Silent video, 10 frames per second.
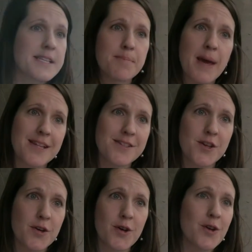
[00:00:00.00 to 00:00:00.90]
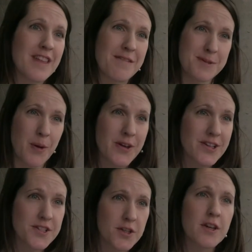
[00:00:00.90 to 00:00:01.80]
depends on who they've spoken
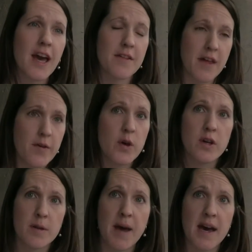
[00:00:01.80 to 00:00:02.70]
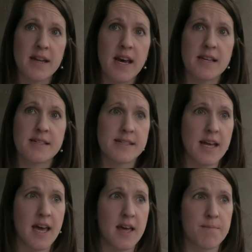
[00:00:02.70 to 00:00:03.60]
to, how they've heard about us.
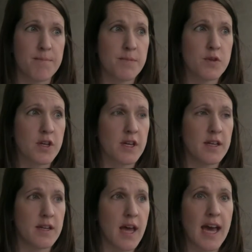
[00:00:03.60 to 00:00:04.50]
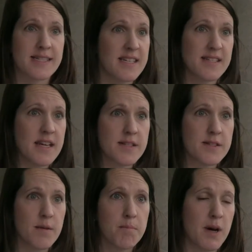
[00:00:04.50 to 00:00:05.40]
You can access us
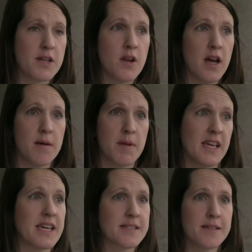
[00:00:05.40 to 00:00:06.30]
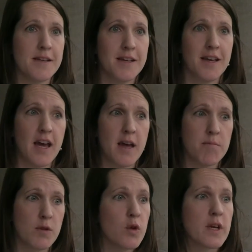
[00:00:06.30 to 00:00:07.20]
by,
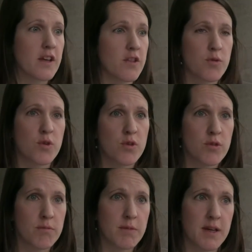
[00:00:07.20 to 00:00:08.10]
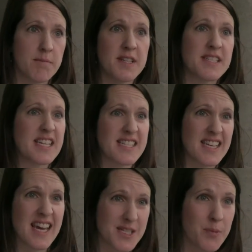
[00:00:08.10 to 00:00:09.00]
looking through the
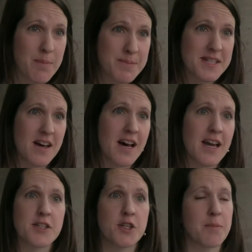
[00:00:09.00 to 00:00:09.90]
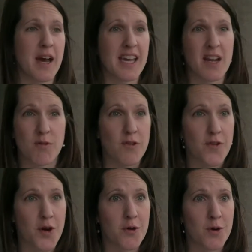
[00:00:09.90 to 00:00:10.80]
DCS website. You might get a
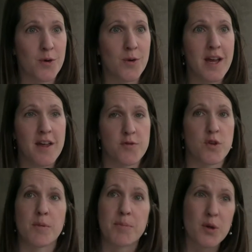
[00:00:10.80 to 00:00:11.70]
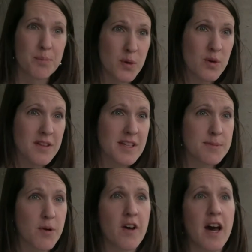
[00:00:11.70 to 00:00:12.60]
referral through the blue book that's
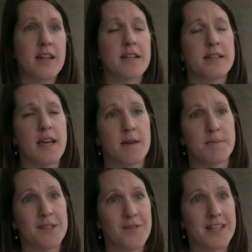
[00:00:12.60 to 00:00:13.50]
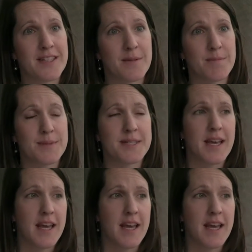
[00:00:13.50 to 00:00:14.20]
provided to victims,